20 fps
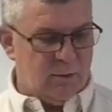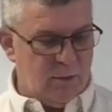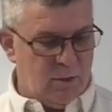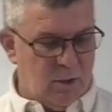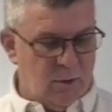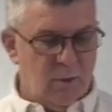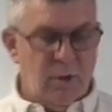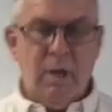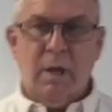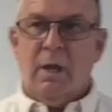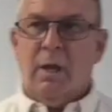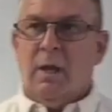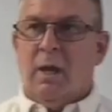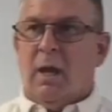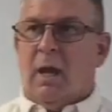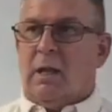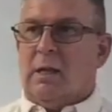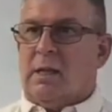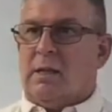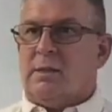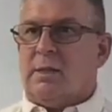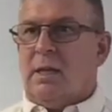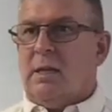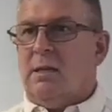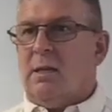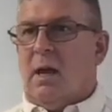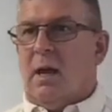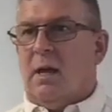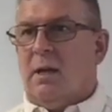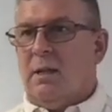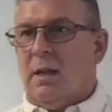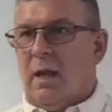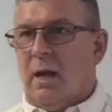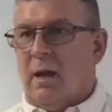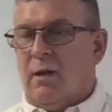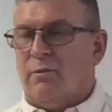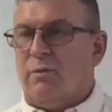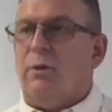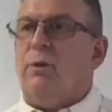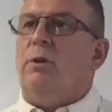So unless he died that
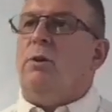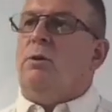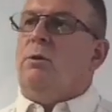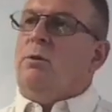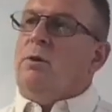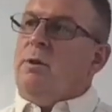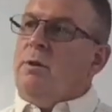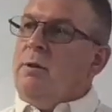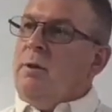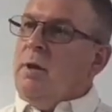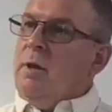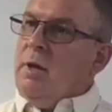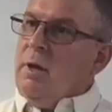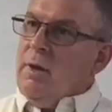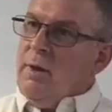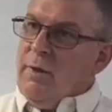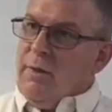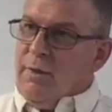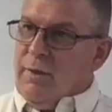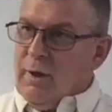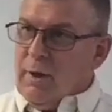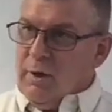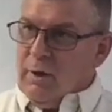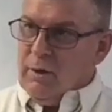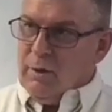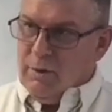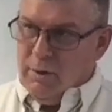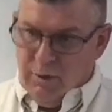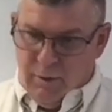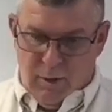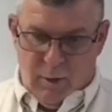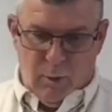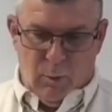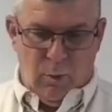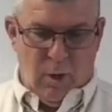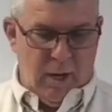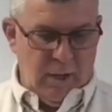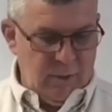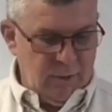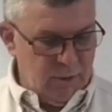afternoon, their
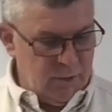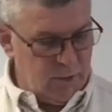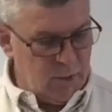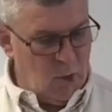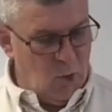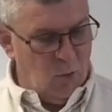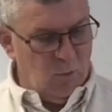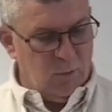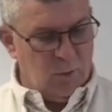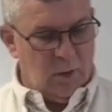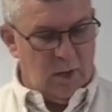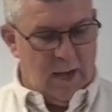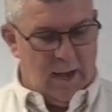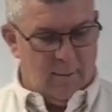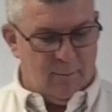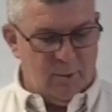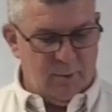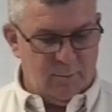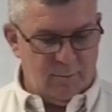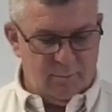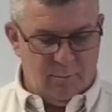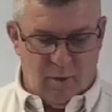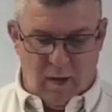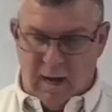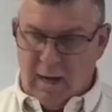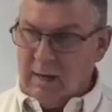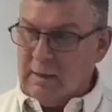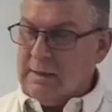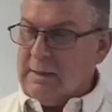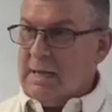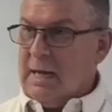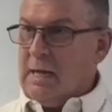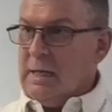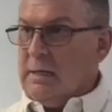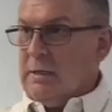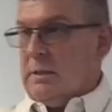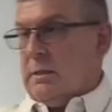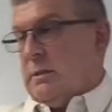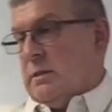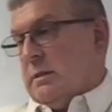reigns overlap by
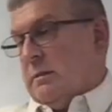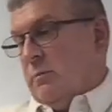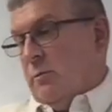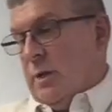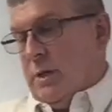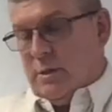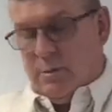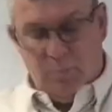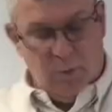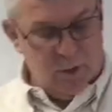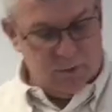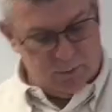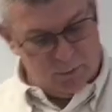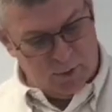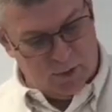days, weeks, months.